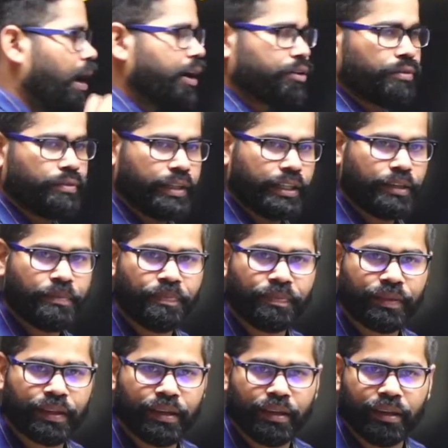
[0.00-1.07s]
of it.
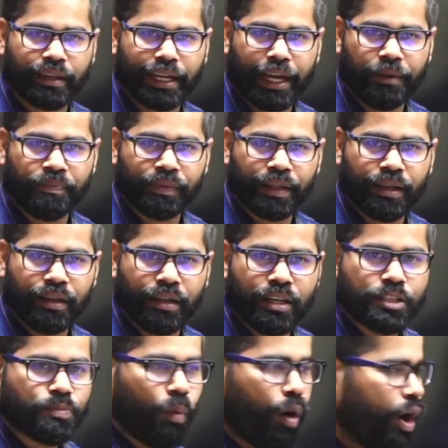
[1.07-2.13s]
Okay.
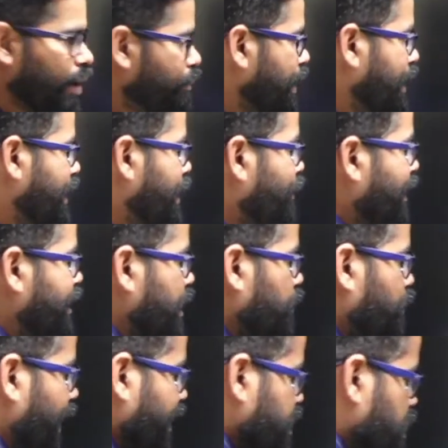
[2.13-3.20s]
Small medium enterprises